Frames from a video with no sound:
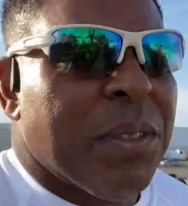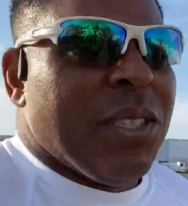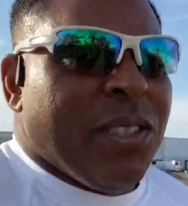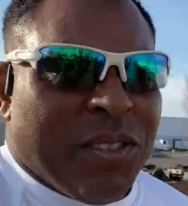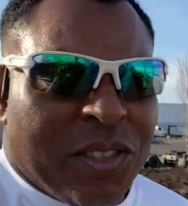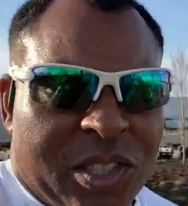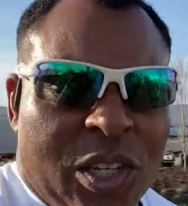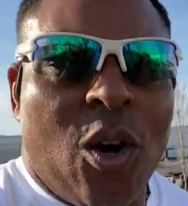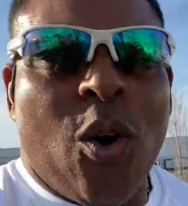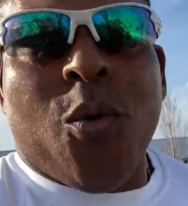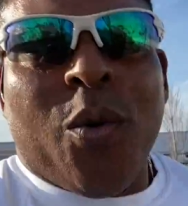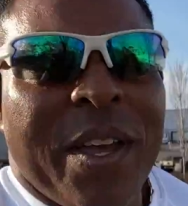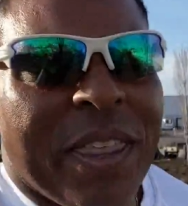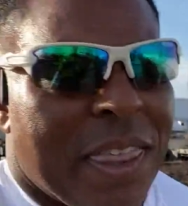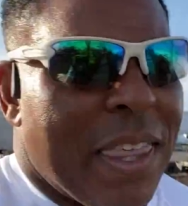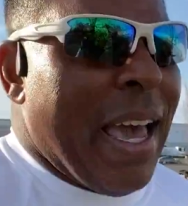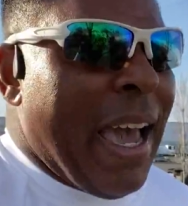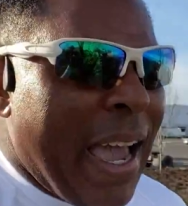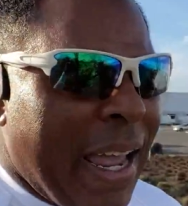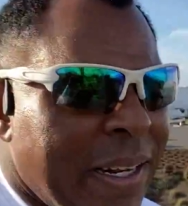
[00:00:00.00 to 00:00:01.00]
So with
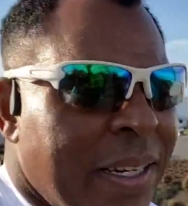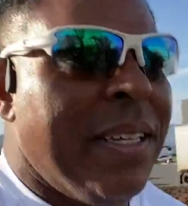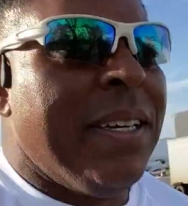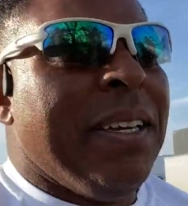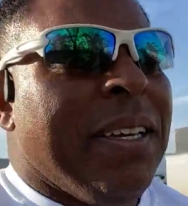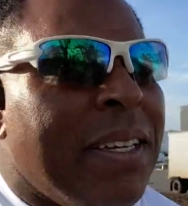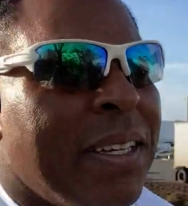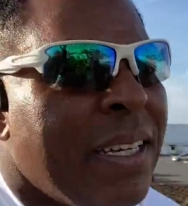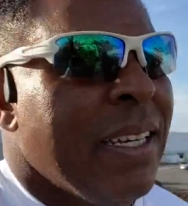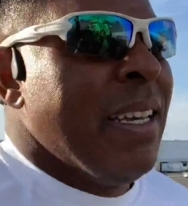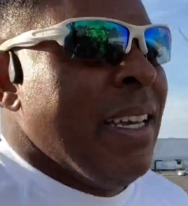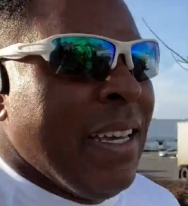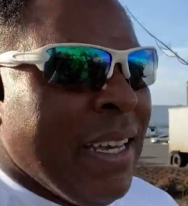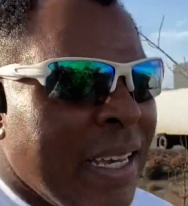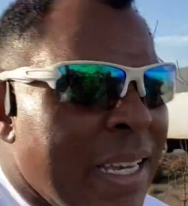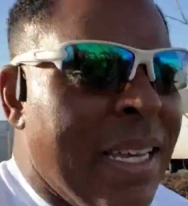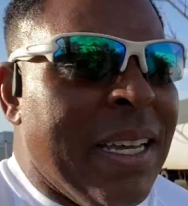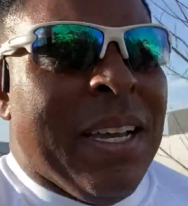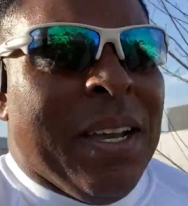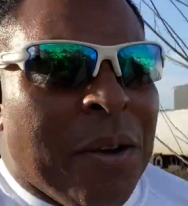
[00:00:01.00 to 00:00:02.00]
that,
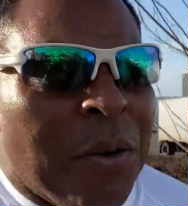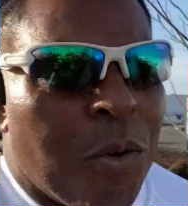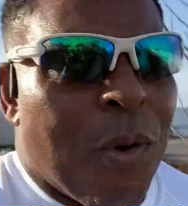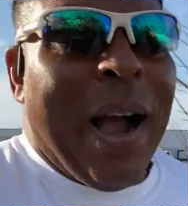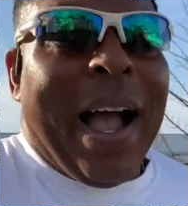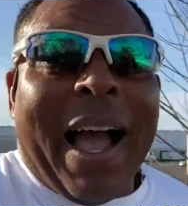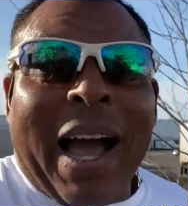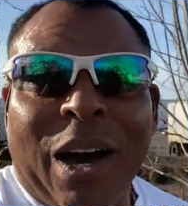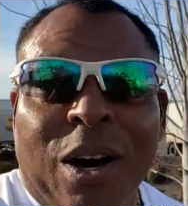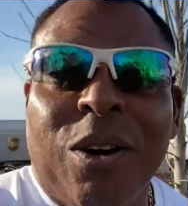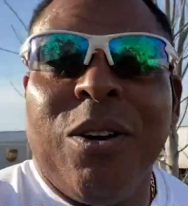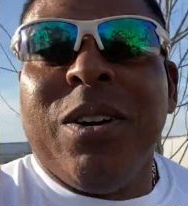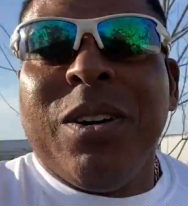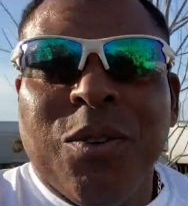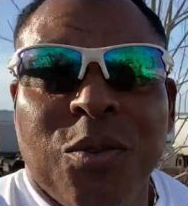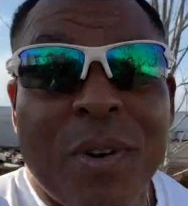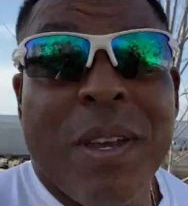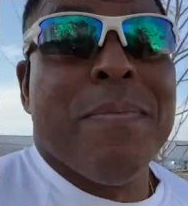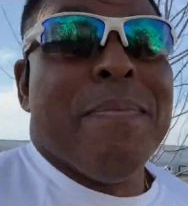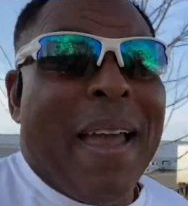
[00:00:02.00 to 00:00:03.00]
wow,
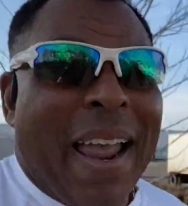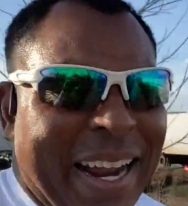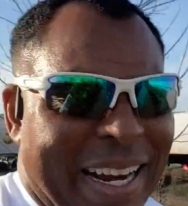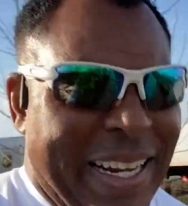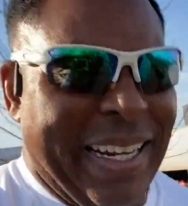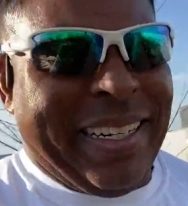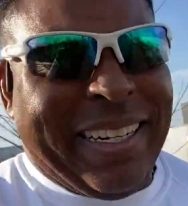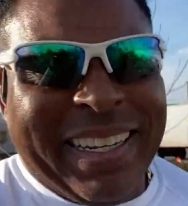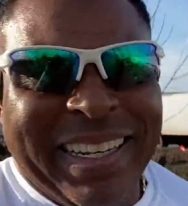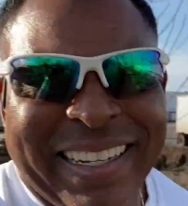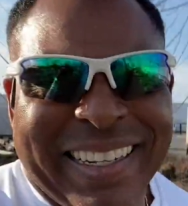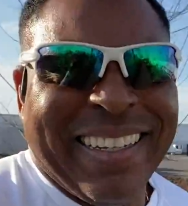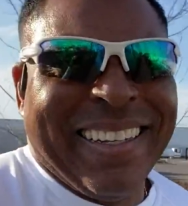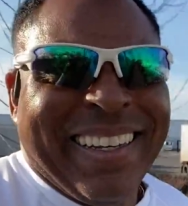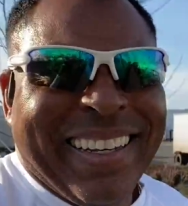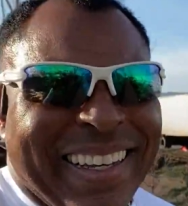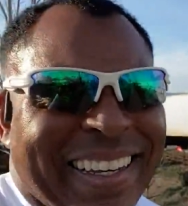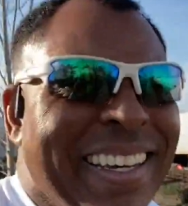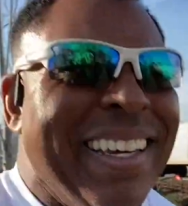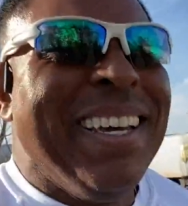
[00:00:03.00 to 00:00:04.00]
we made it.
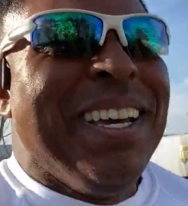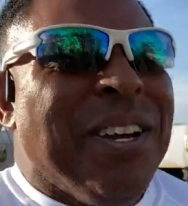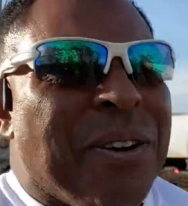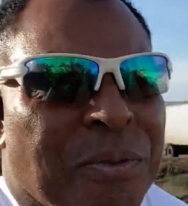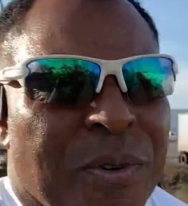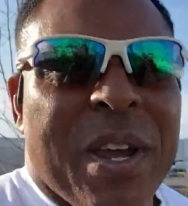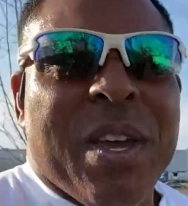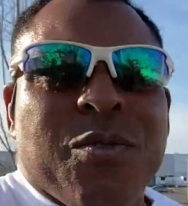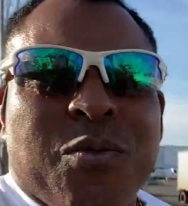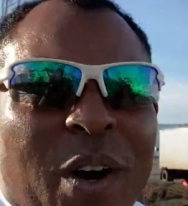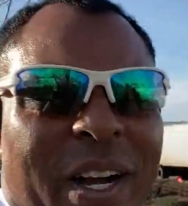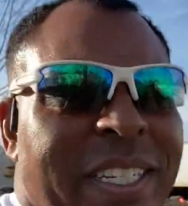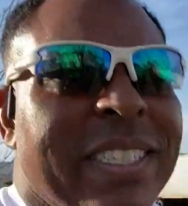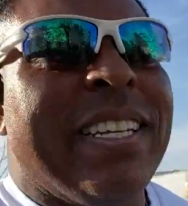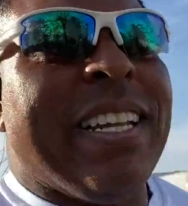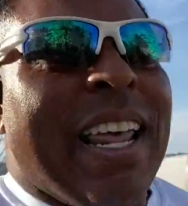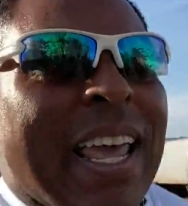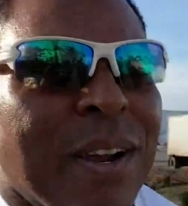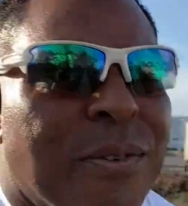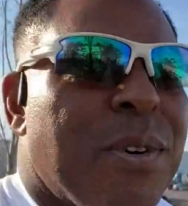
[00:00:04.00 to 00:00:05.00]
We won
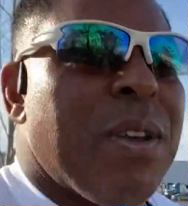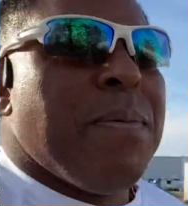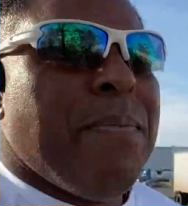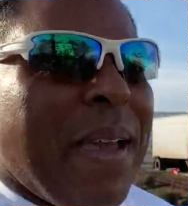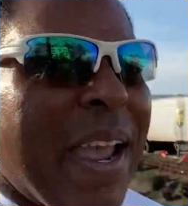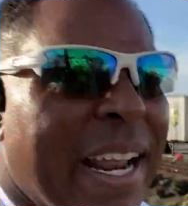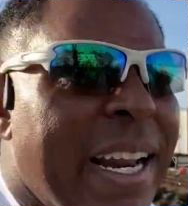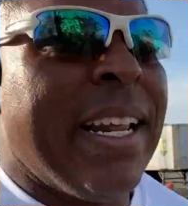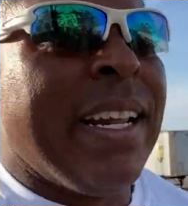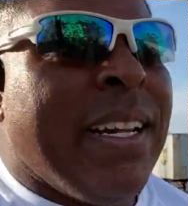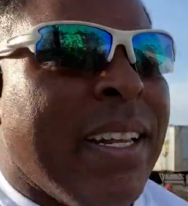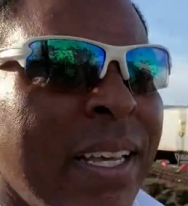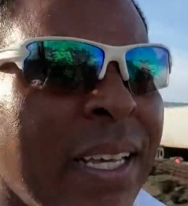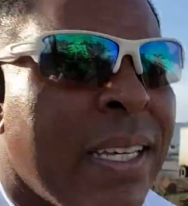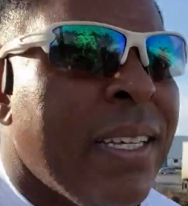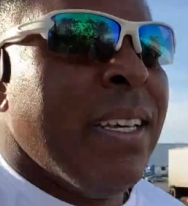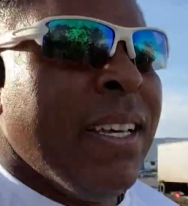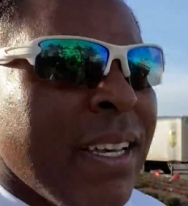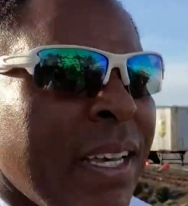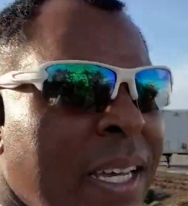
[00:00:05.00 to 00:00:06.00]
today. We made it
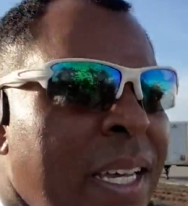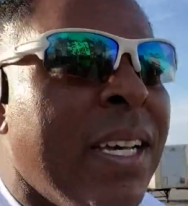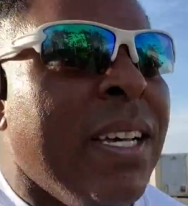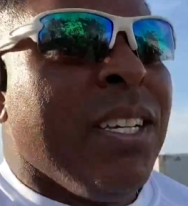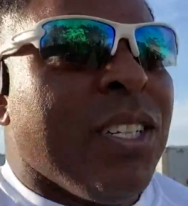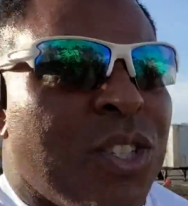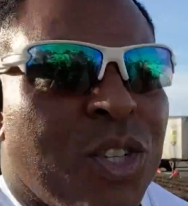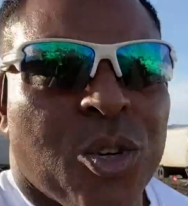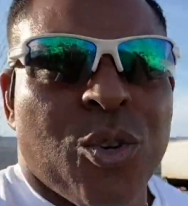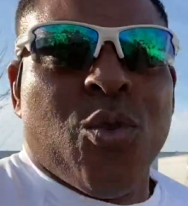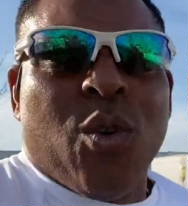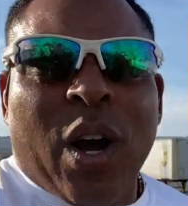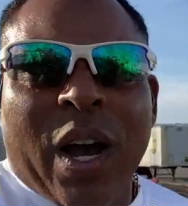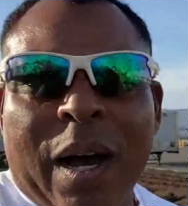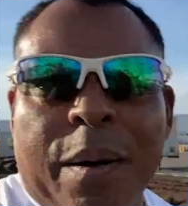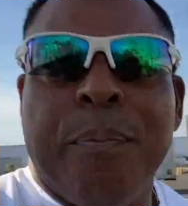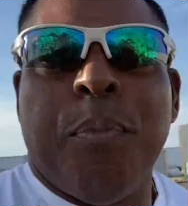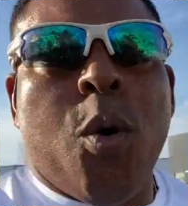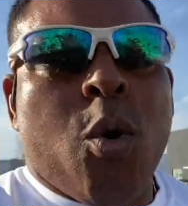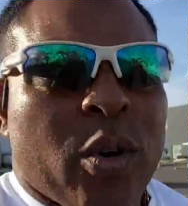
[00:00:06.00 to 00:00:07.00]
to
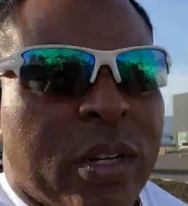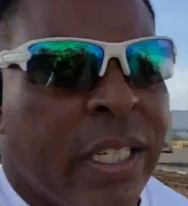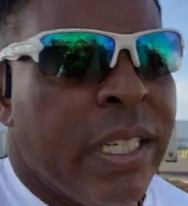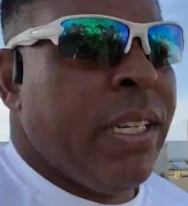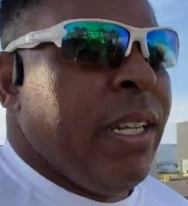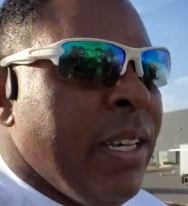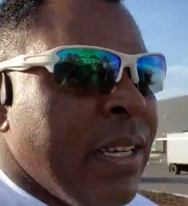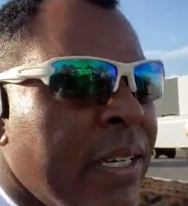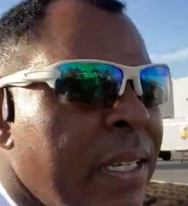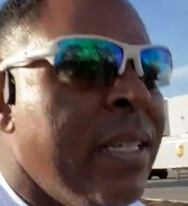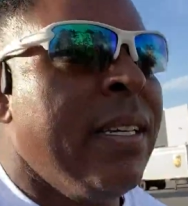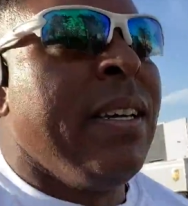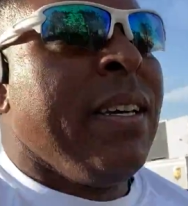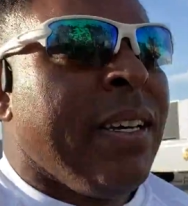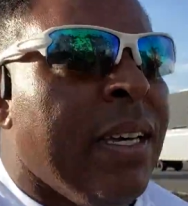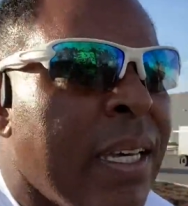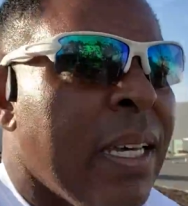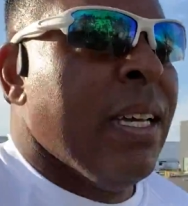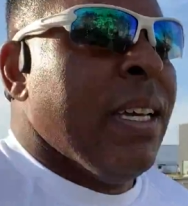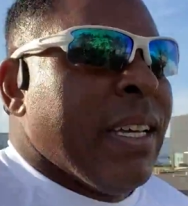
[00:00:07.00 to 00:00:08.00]
Portland.
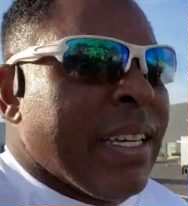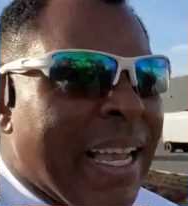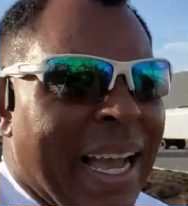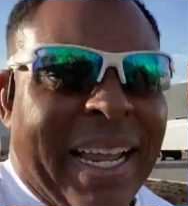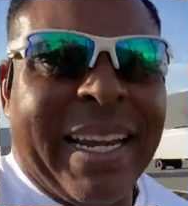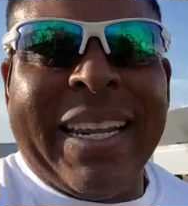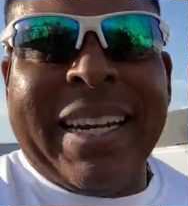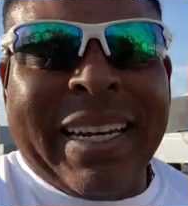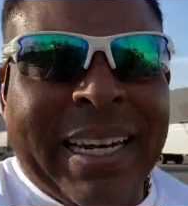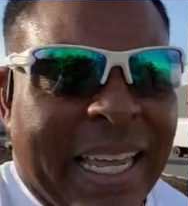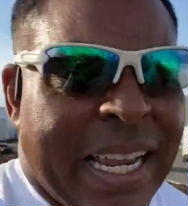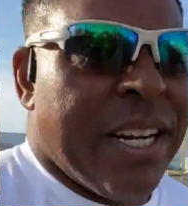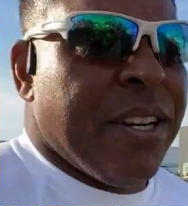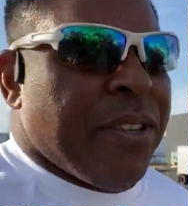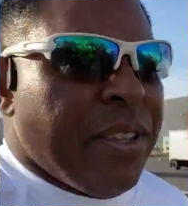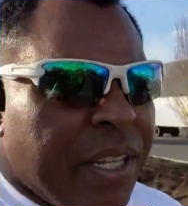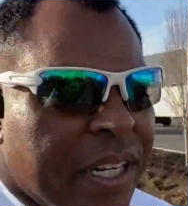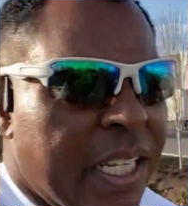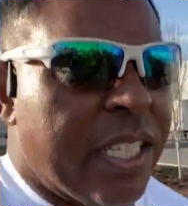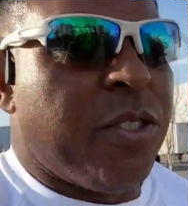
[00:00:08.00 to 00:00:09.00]
Got in later
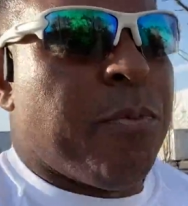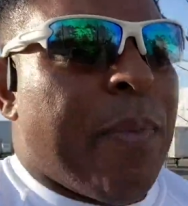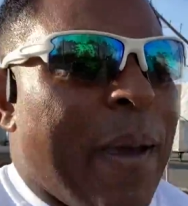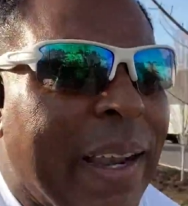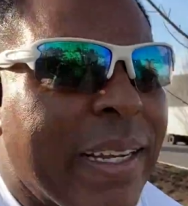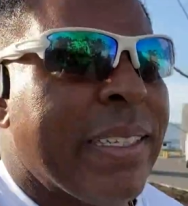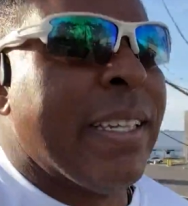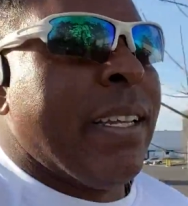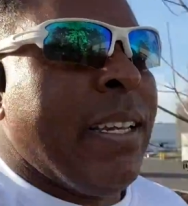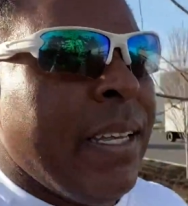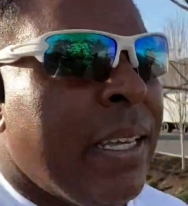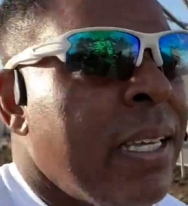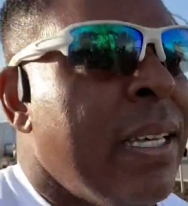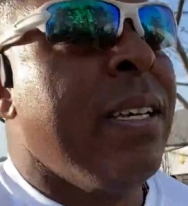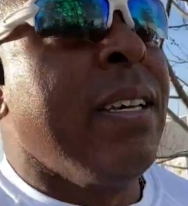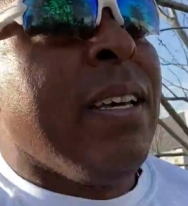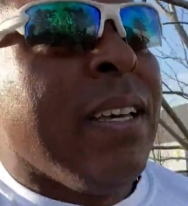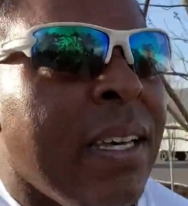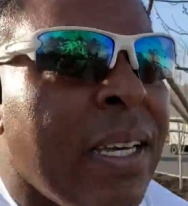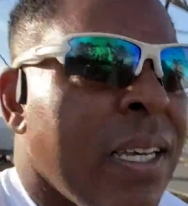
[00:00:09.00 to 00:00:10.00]
than expected,
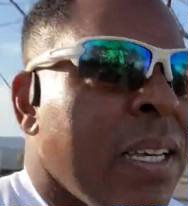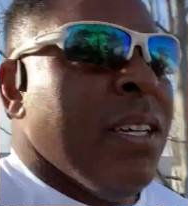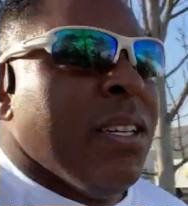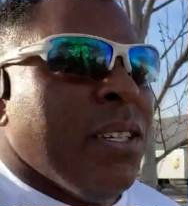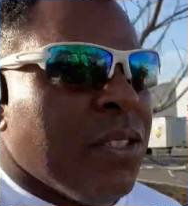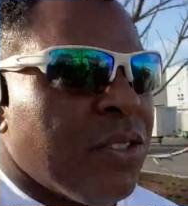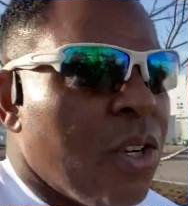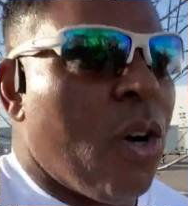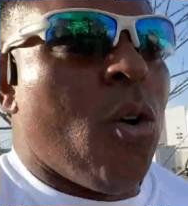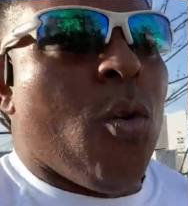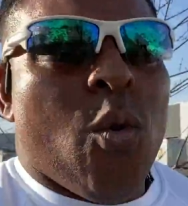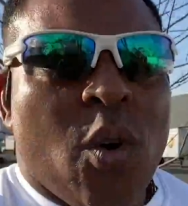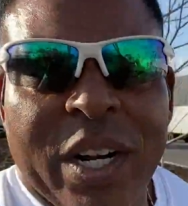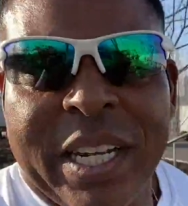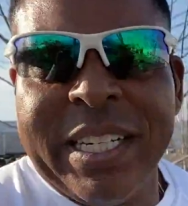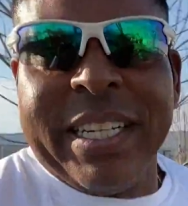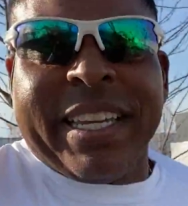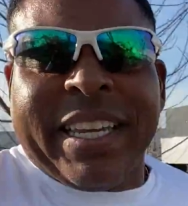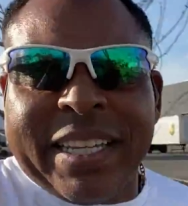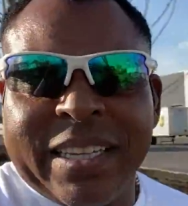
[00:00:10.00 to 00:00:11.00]
so I wanted
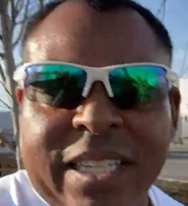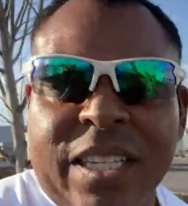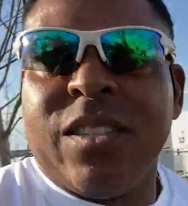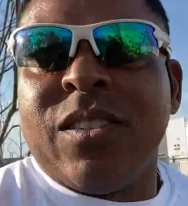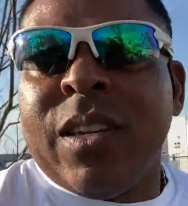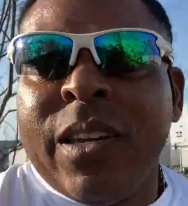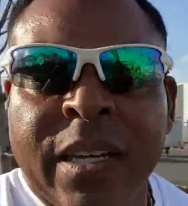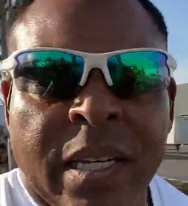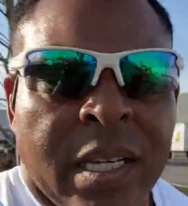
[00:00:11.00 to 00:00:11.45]
to get this